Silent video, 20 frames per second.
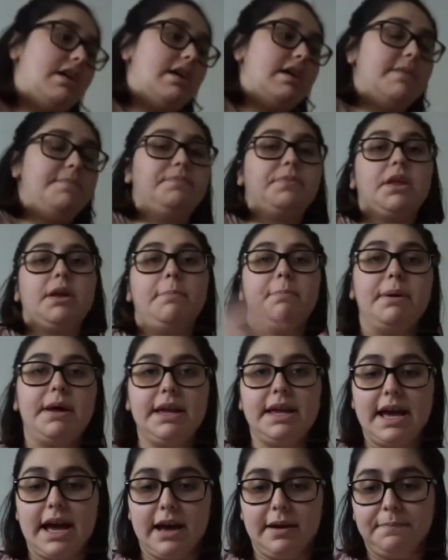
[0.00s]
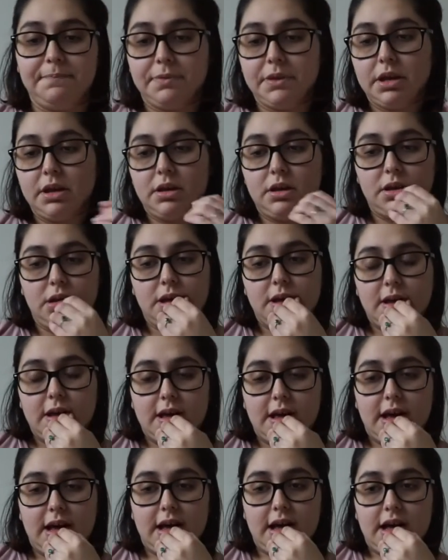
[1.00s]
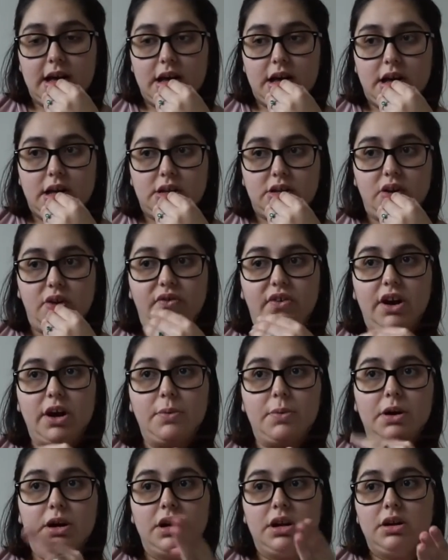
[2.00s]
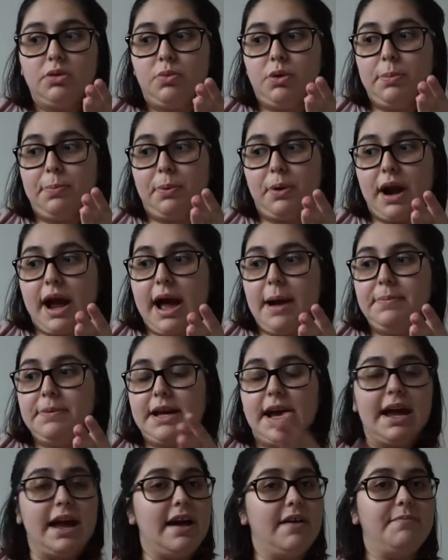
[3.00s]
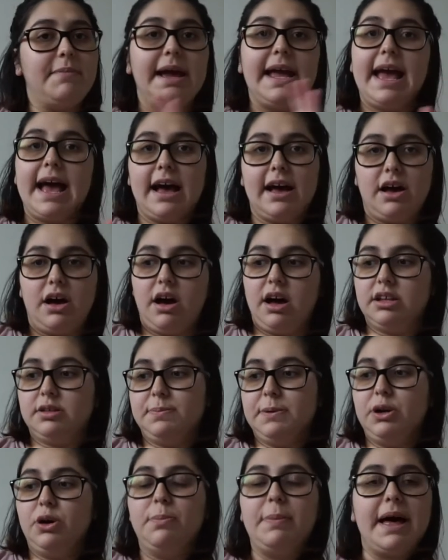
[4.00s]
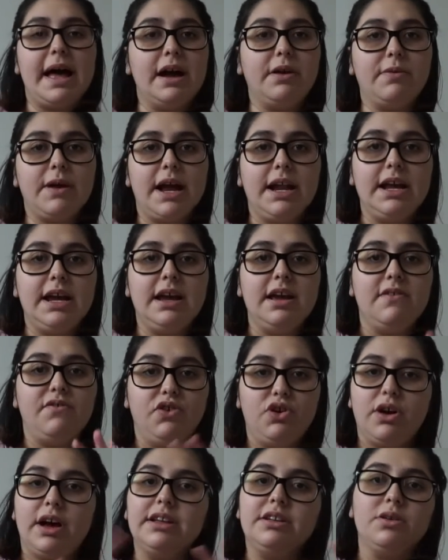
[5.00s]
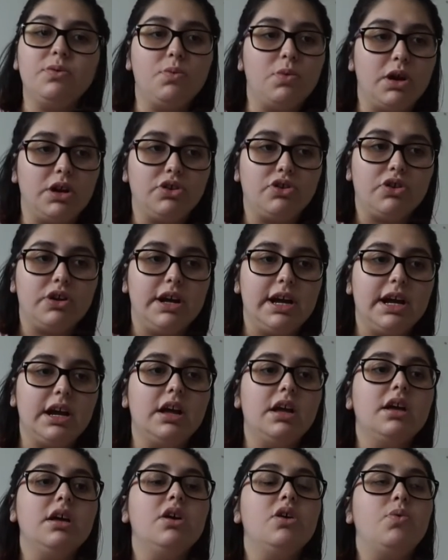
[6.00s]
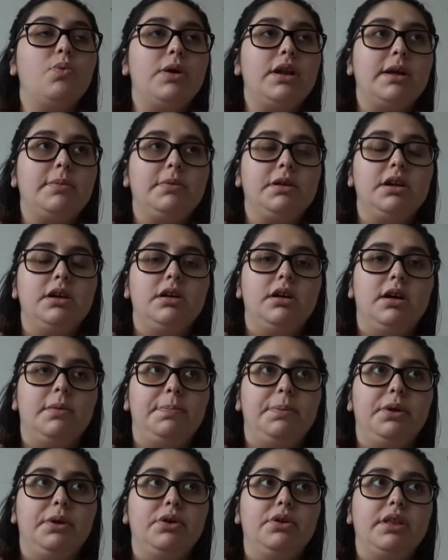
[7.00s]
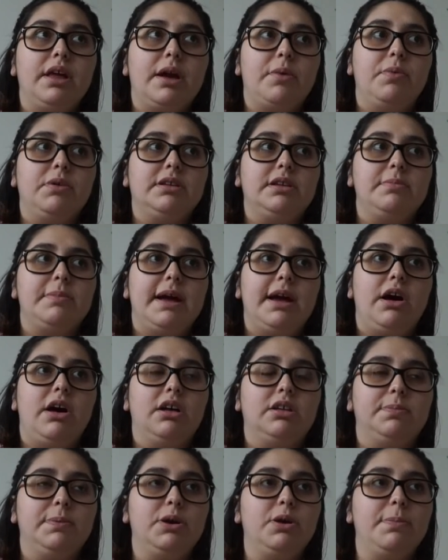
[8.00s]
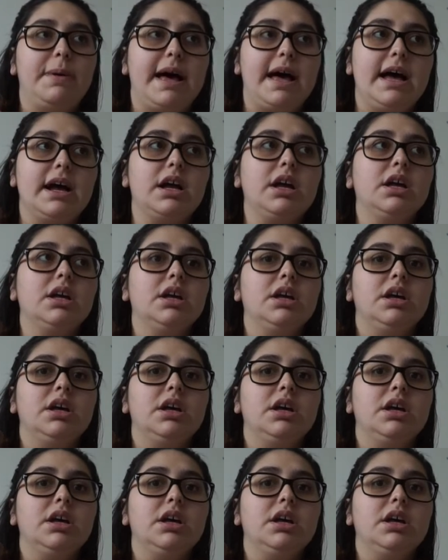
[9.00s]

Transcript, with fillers: Um, but yeah. Uh, so far we're, we're prepped. I have my ha hospital bag ready. If you guys are wondering when I'm gonna upload like what's in my hospital bag,